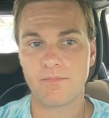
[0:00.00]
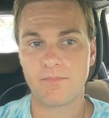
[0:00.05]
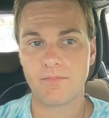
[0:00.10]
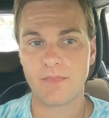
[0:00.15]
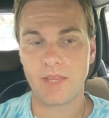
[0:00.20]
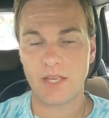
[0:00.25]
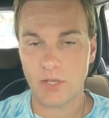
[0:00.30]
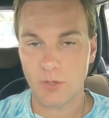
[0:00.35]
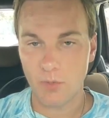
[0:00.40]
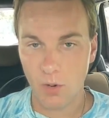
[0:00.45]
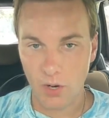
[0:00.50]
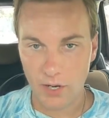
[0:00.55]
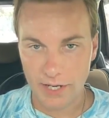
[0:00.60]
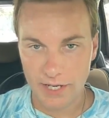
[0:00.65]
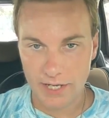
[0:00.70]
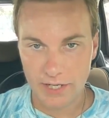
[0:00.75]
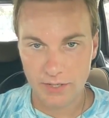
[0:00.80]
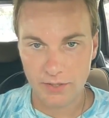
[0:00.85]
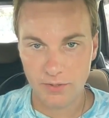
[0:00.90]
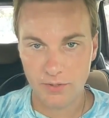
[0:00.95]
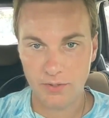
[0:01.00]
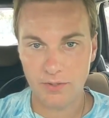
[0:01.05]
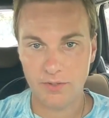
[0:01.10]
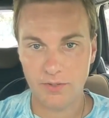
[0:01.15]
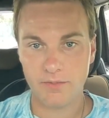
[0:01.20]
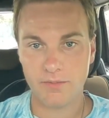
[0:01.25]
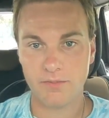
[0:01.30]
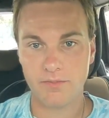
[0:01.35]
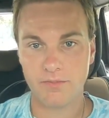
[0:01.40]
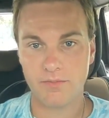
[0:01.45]
that you are healed,
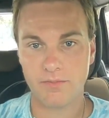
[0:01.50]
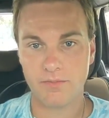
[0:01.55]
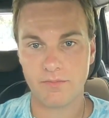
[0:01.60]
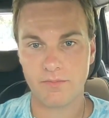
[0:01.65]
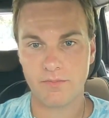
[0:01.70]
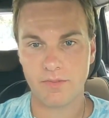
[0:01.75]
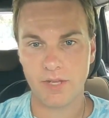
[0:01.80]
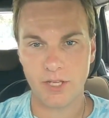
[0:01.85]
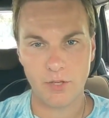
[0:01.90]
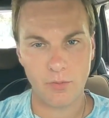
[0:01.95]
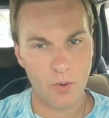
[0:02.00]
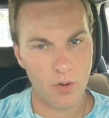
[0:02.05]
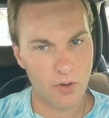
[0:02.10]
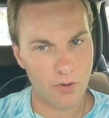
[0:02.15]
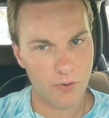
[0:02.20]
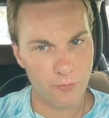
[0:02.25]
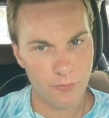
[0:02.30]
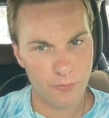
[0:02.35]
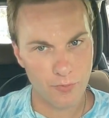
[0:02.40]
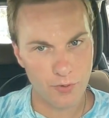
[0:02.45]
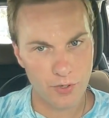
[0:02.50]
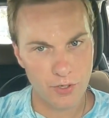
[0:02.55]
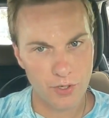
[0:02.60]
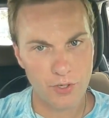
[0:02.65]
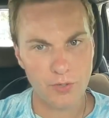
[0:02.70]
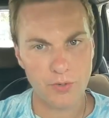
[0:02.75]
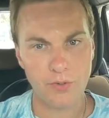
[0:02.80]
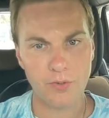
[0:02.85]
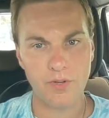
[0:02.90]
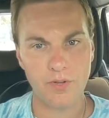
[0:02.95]
that you are
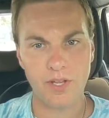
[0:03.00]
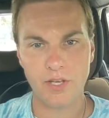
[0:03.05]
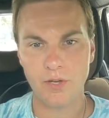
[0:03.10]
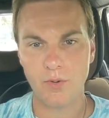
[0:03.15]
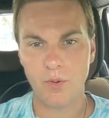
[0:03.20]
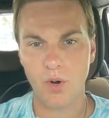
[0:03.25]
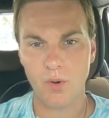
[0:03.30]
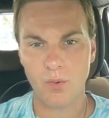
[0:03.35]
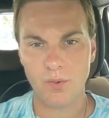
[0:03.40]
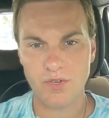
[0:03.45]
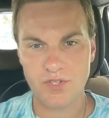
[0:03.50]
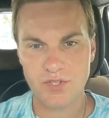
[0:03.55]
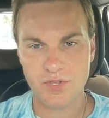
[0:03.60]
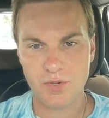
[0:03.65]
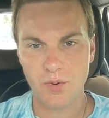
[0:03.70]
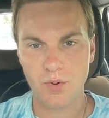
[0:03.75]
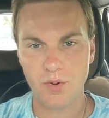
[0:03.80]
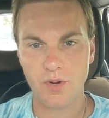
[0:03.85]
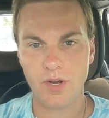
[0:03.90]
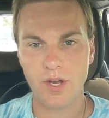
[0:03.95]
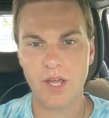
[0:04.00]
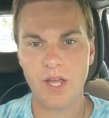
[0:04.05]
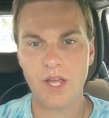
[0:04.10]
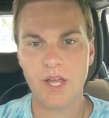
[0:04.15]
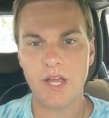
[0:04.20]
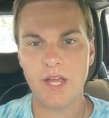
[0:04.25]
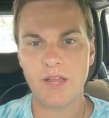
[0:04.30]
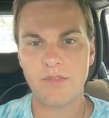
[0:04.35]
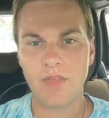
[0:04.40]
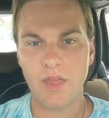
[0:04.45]
renewed, that you are restored,
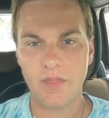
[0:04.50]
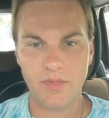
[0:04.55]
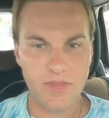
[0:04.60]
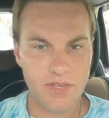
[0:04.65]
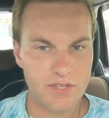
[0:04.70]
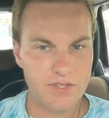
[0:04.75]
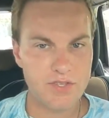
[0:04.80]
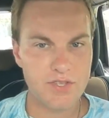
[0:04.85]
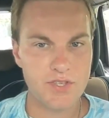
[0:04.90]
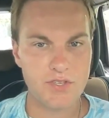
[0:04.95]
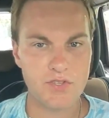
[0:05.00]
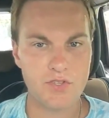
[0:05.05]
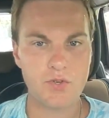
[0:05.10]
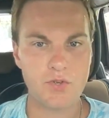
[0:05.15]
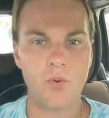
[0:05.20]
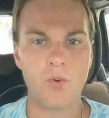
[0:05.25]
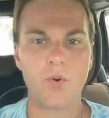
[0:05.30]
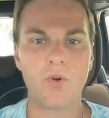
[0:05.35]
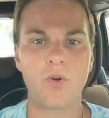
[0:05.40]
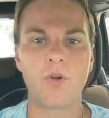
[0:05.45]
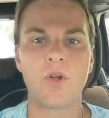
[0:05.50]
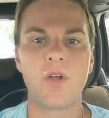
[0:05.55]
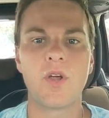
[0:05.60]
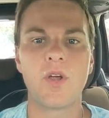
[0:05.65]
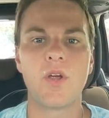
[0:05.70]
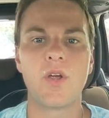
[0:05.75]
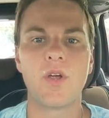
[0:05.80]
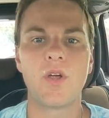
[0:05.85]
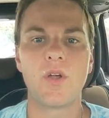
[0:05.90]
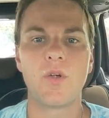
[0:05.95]
that this is your
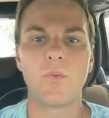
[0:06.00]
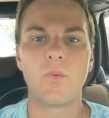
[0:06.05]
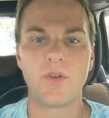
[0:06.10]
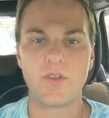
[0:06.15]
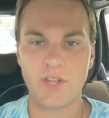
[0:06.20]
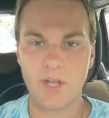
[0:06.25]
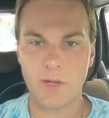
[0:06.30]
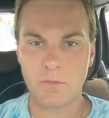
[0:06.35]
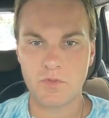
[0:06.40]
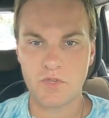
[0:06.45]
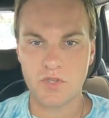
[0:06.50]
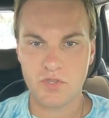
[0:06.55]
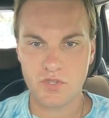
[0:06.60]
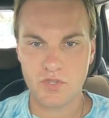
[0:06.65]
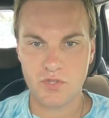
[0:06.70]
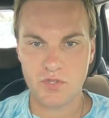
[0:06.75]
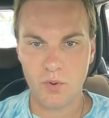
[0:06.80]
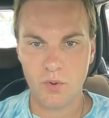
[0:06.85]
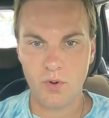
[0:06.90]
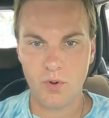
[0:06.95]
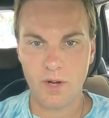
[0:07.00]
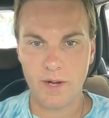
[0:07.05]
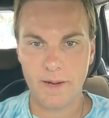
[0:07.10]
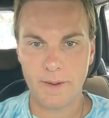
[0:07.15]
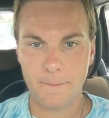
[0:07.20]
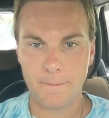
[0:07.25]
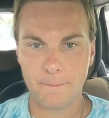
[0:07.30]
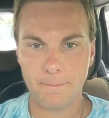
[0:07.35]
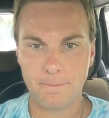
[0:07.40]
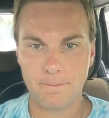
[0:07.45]
redemption story,
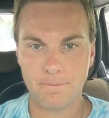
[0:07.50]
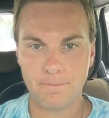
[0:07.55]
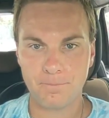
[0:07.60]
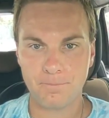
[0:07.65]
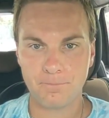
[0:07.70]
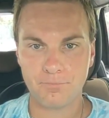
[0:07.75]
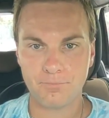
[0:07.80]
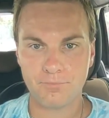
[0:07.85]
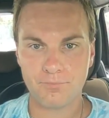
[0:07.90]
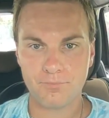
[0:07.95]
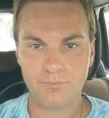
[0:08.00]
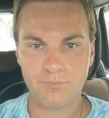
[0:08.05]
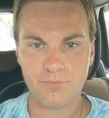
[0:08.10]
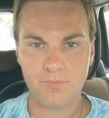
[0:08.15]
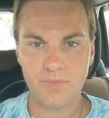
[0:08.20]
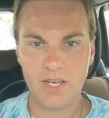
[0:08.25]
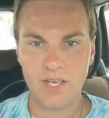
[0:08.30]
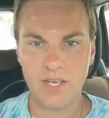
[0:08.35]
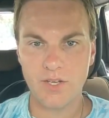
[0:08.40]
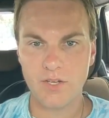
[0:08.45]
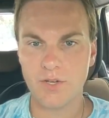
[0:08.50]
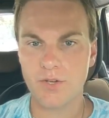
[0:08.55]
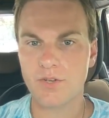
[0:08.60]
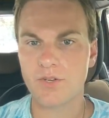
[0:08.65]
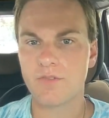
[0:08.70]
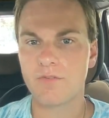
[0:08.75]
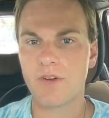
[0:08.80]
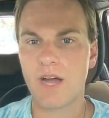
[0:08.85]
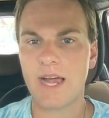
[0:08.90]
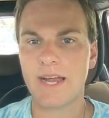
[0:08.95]
and you're
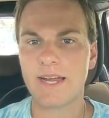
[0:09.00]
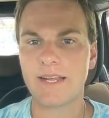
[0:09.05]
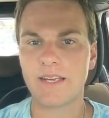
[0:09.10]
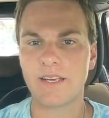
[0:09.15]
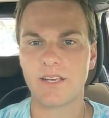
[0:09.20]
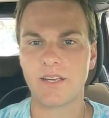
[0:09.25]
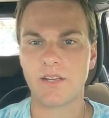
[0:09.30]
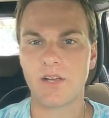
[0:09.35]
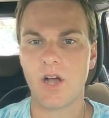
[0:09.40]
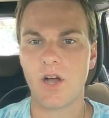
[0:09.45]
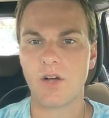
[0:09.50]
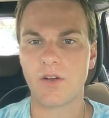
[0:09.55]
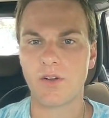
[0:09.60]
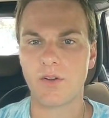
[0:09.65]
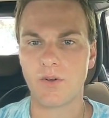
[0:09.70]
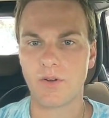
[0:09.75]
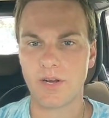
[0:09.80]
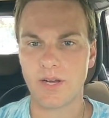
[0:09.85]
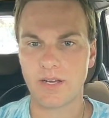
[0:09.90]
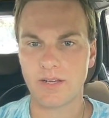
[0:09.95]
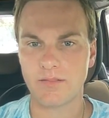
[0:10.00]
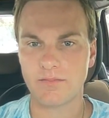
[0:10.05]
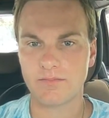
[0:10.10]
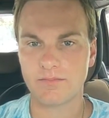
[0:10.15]
dividing and conquering.